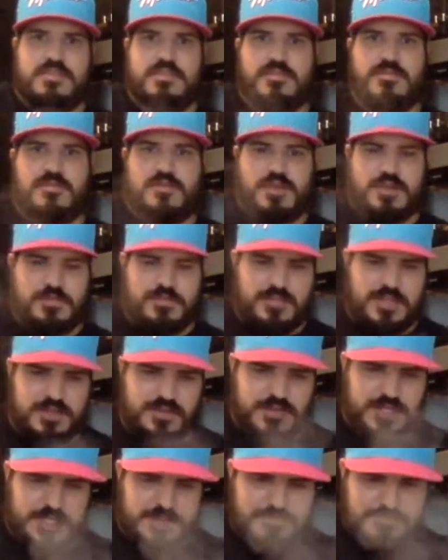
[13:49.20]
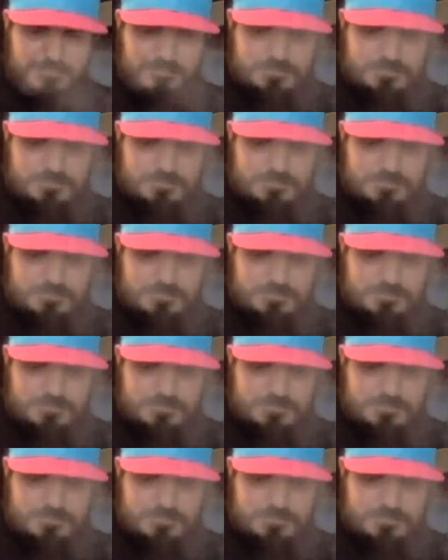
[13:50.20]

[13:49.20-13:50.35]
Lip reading: What a beauty.